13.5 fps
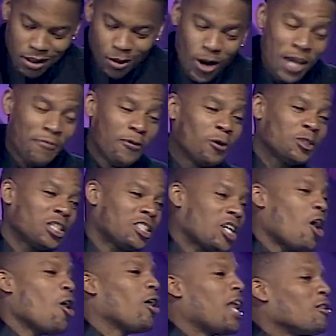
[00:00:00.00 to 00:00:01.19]
White folks just
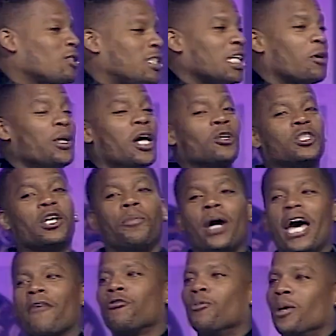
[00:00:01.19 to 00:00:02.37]
call out sick. We go to the
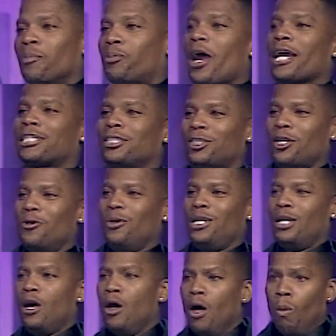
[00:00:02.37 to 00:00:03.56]
bathroom and practice, don't
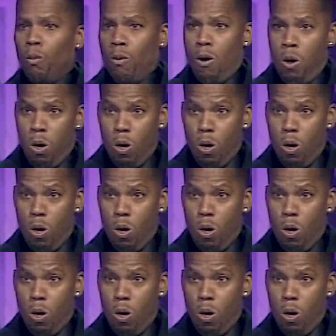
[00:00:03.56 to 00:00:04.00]
we?